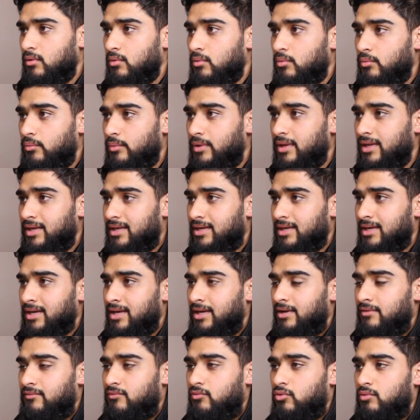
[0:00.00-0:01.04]
week
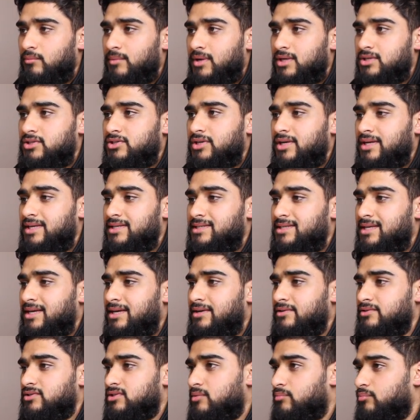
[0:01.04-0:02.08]
for all my trades.
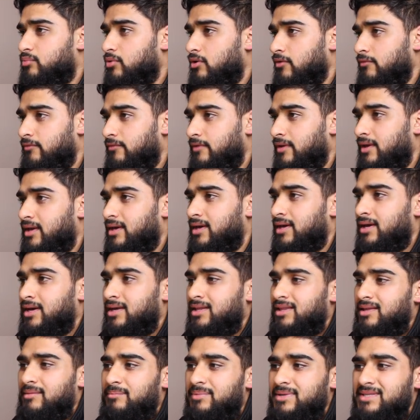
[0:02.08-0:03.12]
Here is the profit,
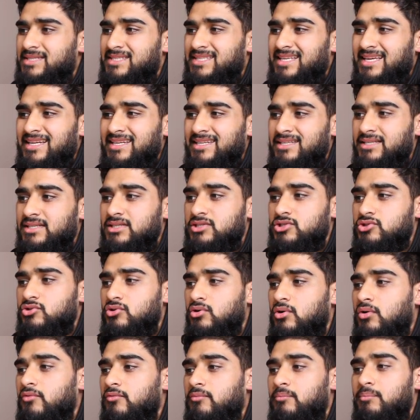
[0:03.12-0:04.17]
the percentage
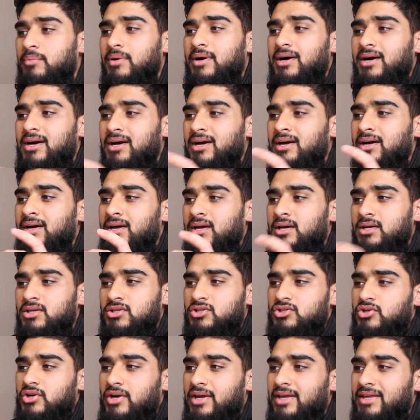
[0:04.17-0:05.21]
growth per
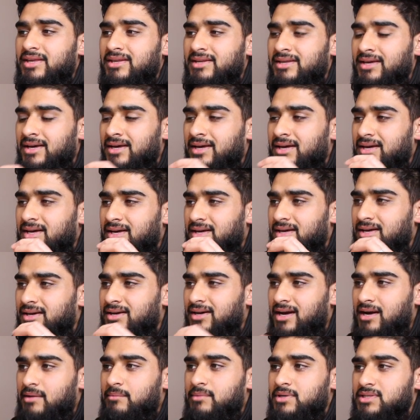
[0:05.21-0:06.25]
trade,
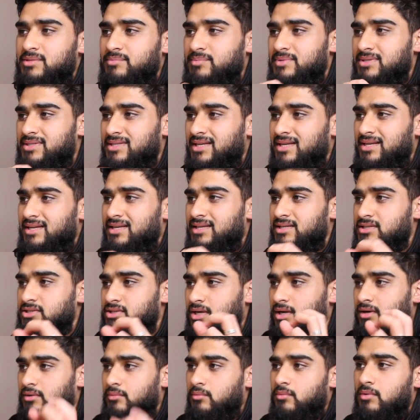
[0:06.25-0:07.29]
how much percentage
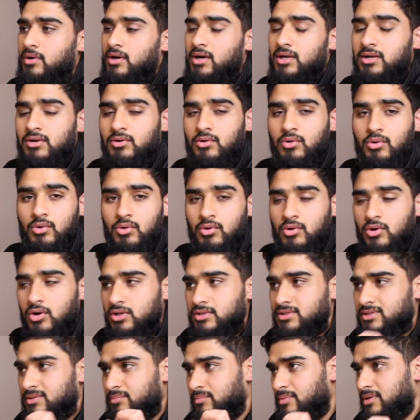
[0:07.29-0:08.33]
I won or
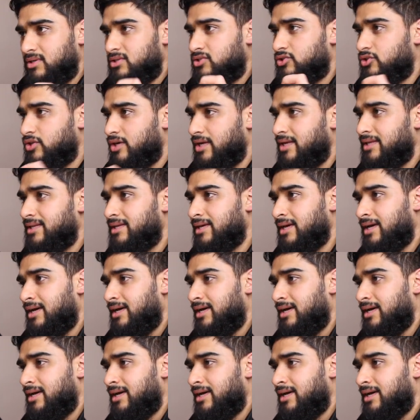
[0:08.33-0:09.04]
lost per trade,